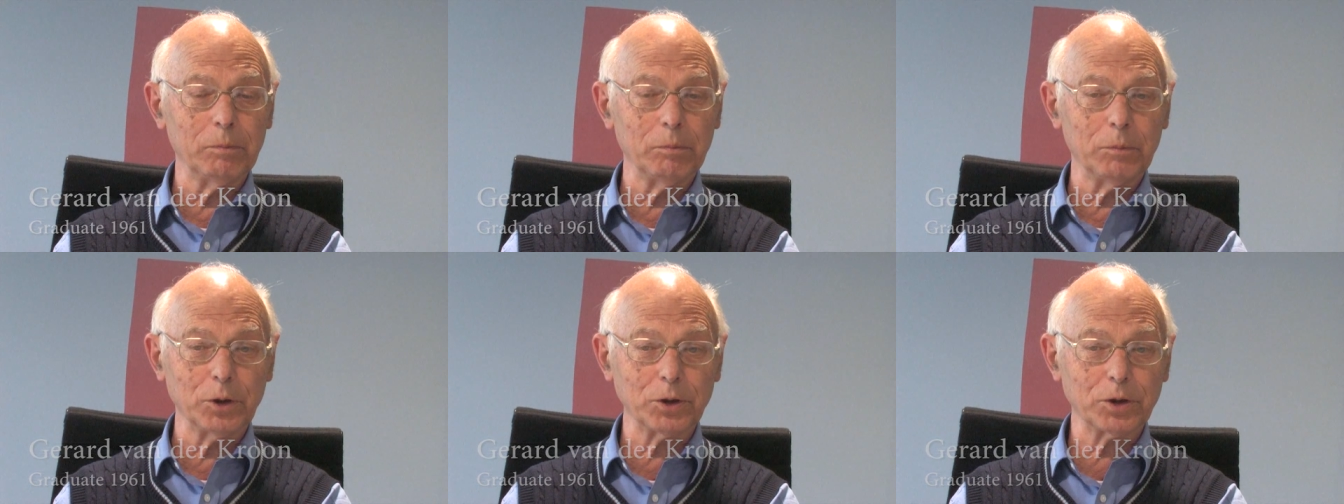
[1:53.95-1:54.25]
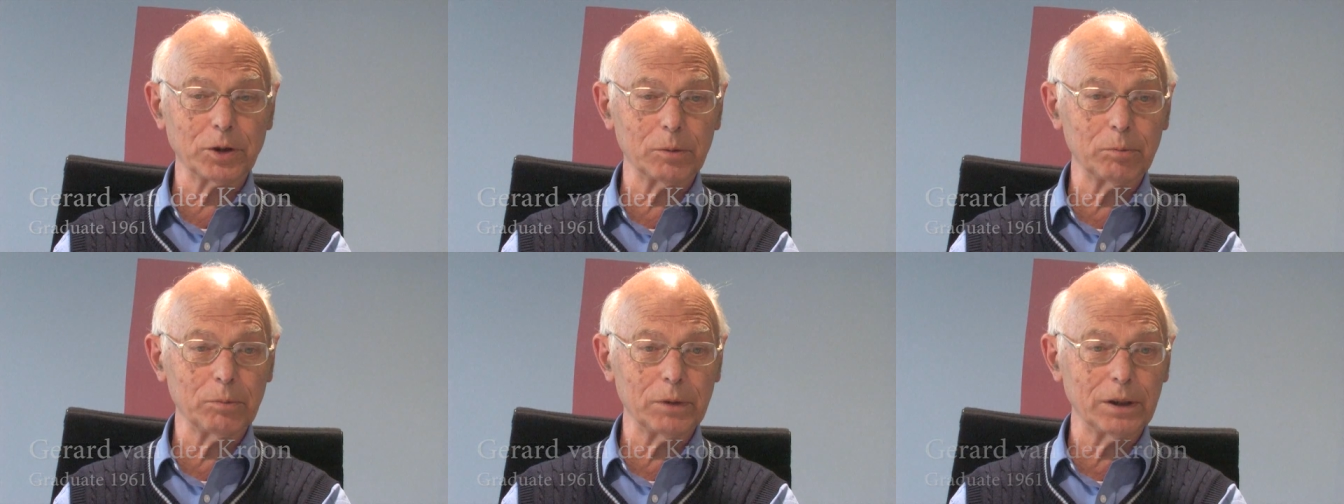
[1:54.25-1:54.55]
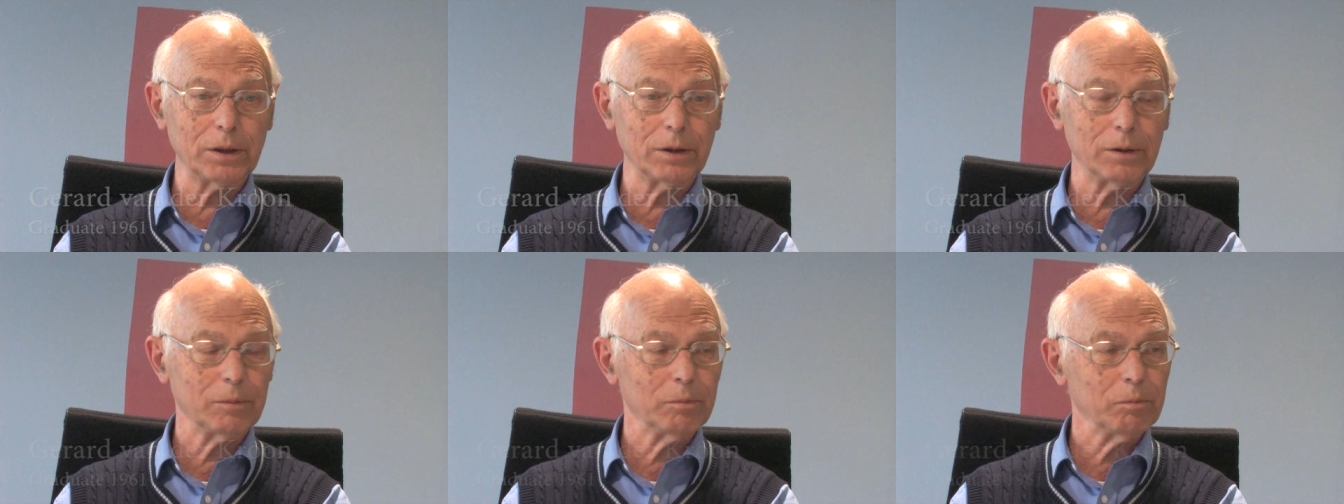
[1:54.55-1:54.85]

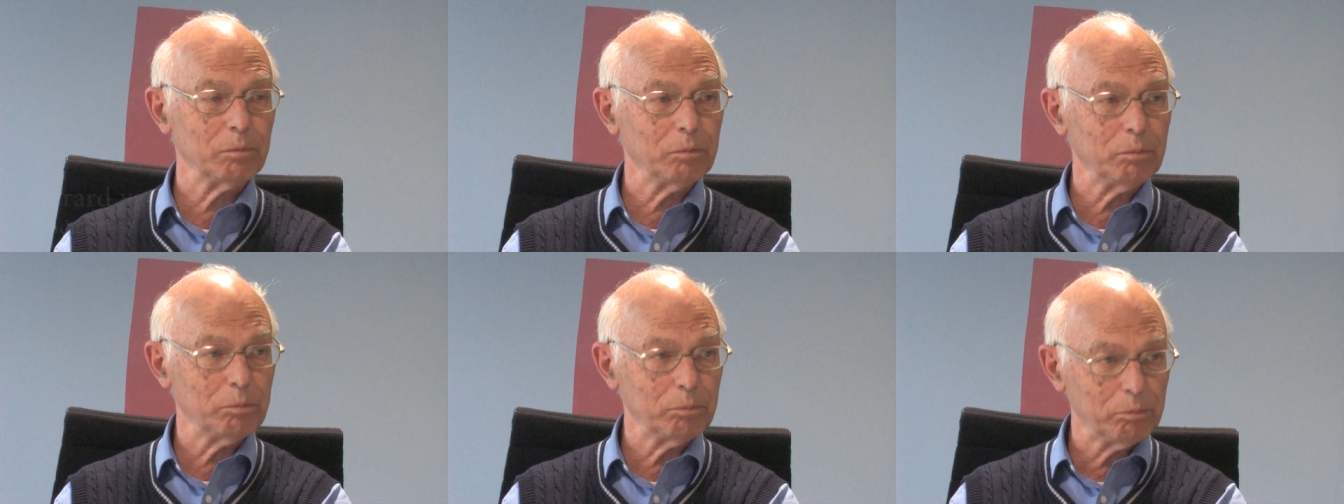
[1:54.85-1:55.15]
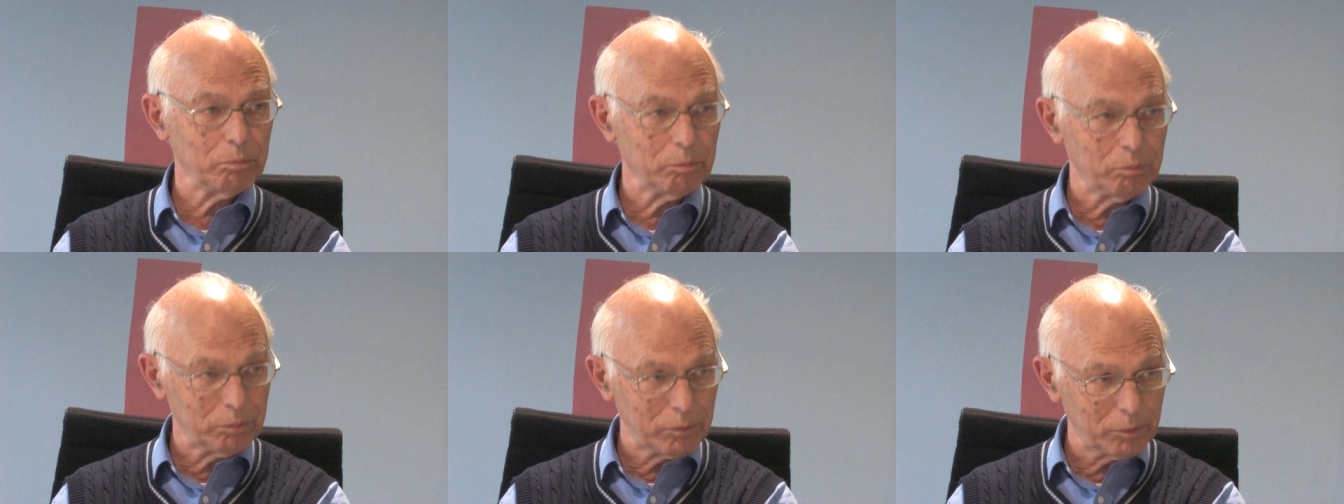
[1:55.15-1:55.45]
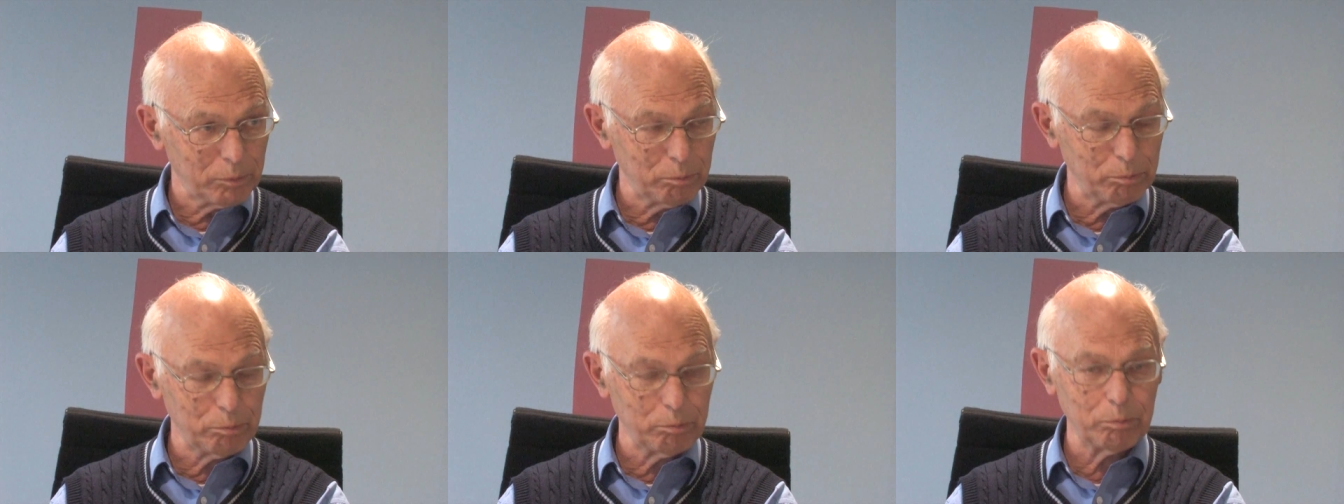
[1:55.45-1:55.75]
Mosterdman
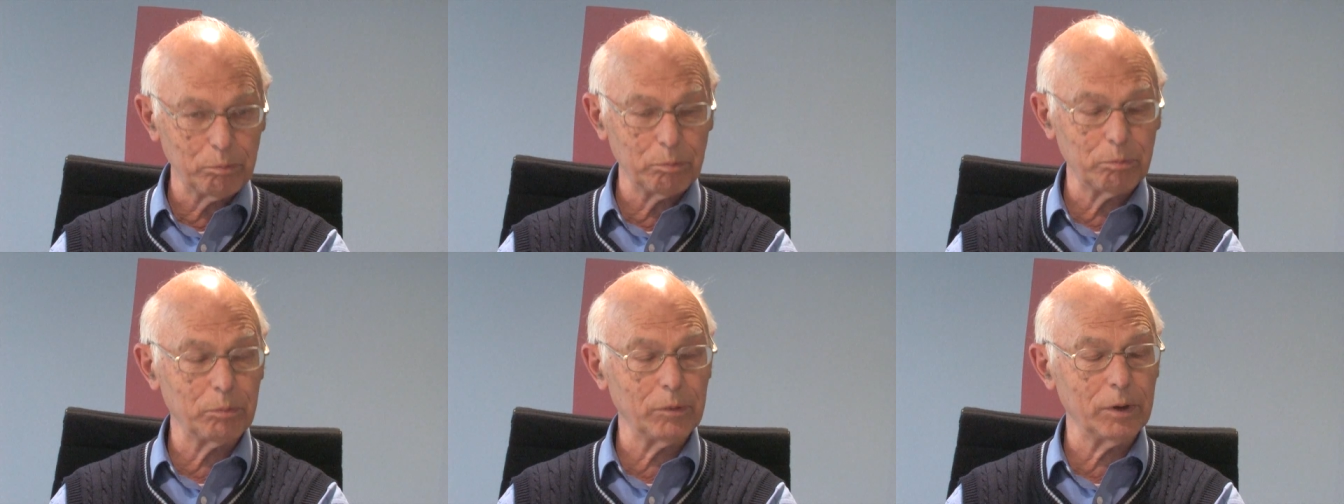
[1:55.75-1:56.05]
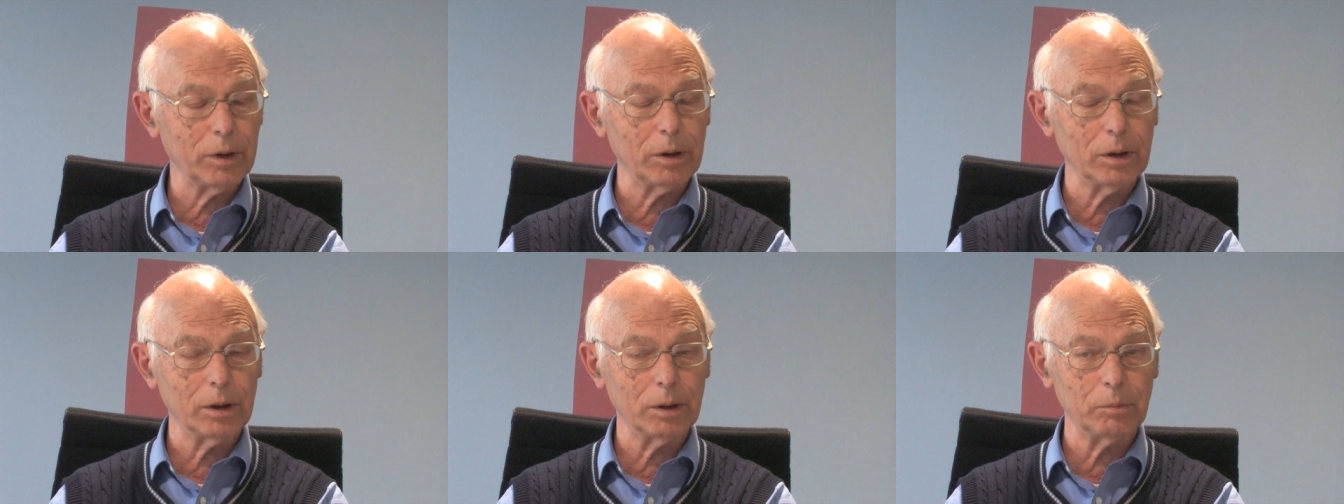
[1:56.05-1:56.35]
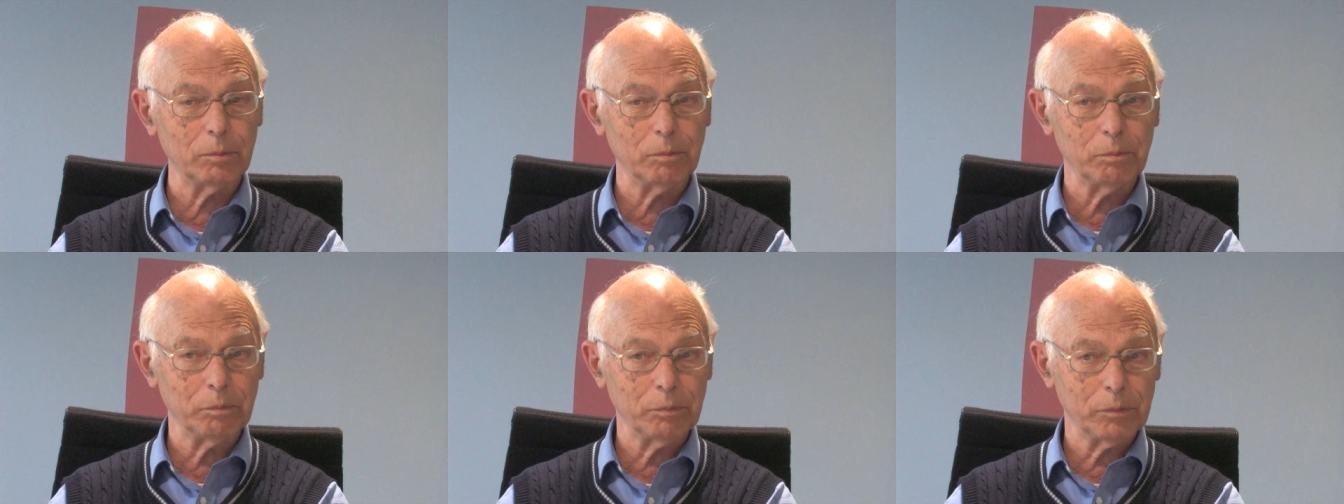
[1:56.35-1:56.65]

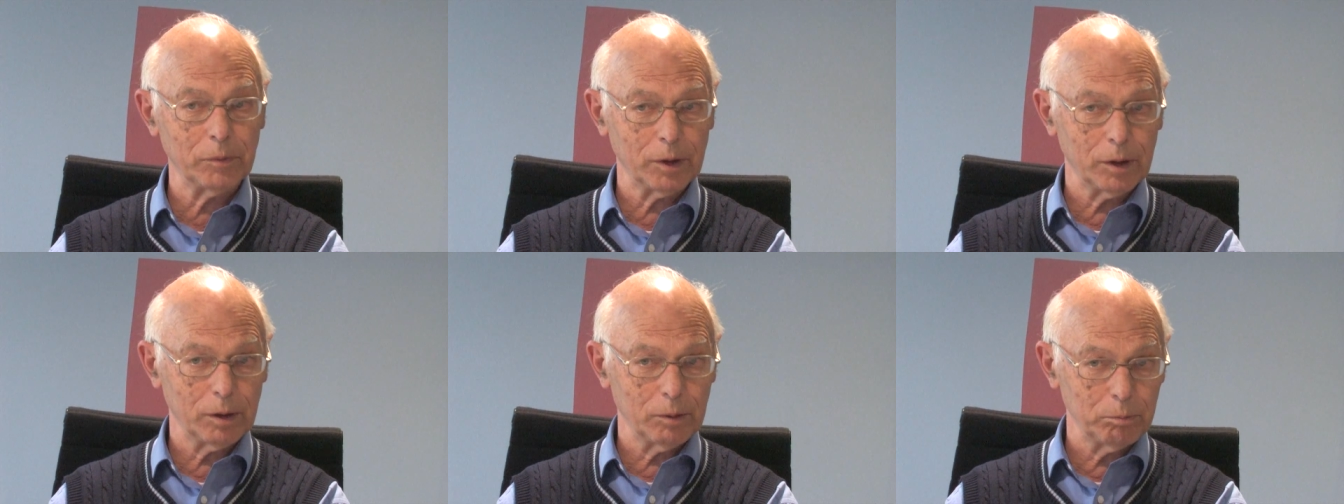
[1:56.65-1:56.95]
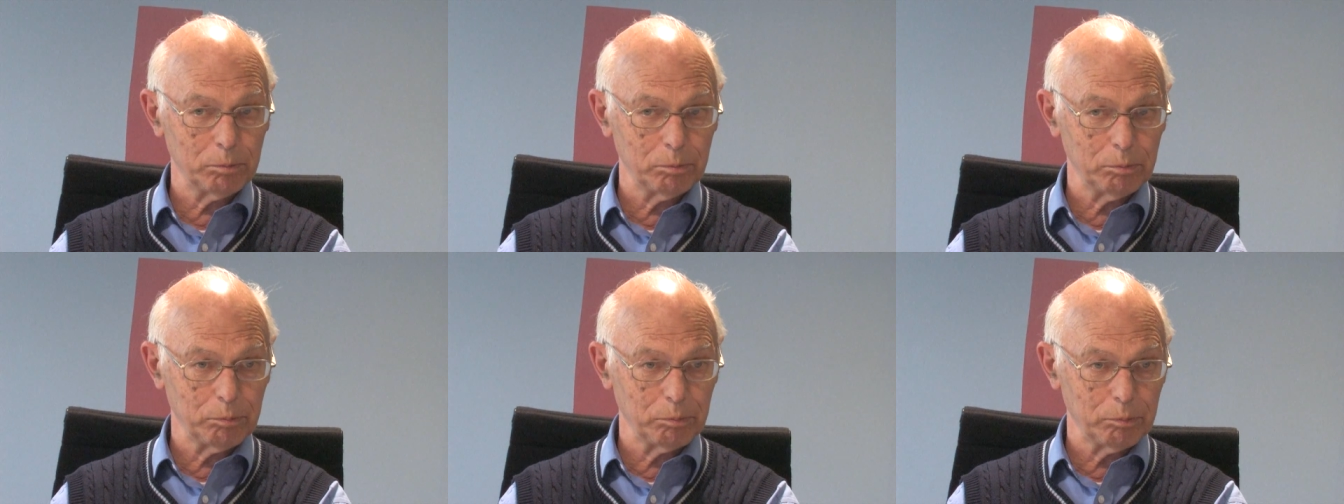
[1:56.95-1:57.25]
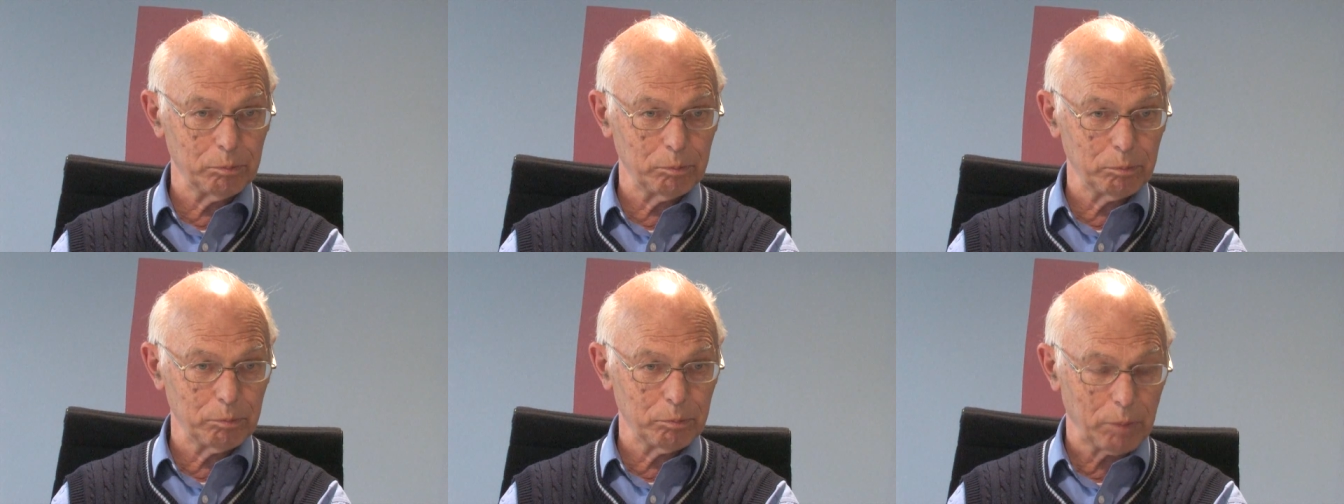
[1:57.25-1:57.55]
um,
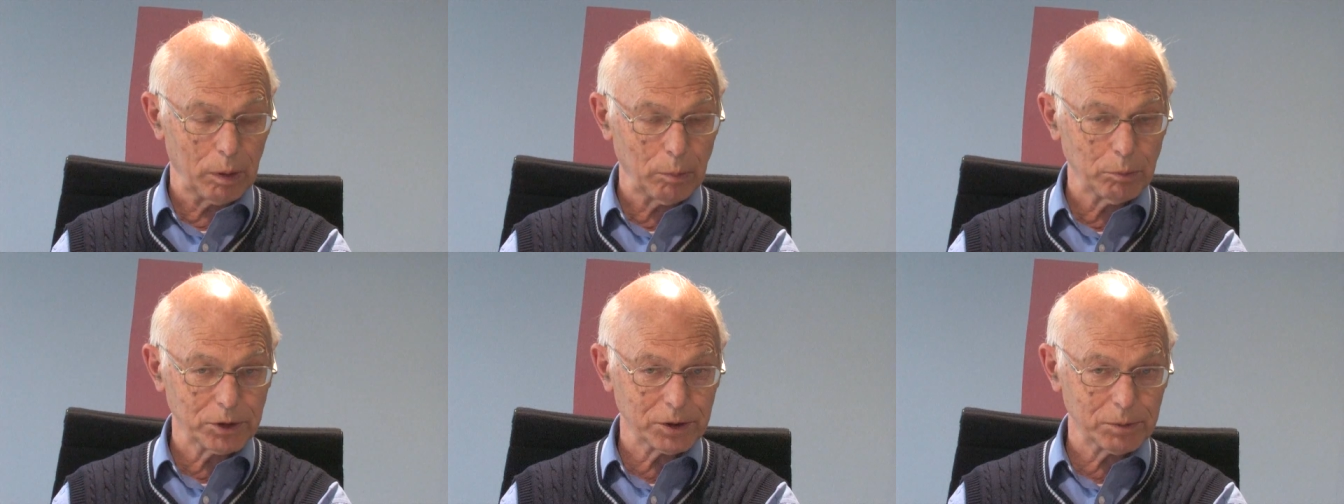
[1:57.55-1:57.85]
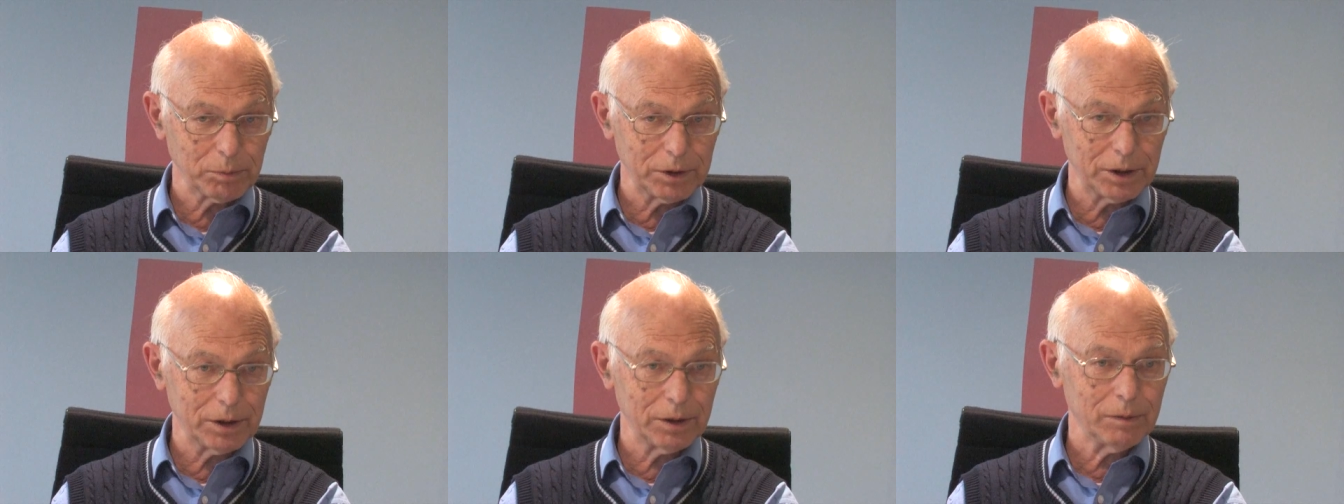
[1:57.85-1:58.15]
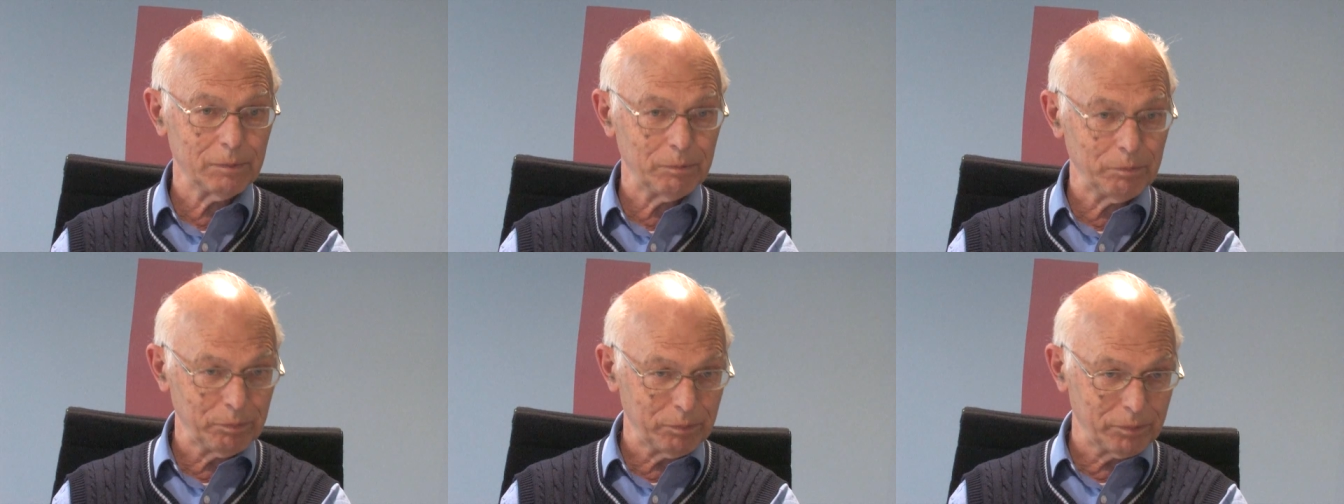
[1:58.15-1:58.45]
promised me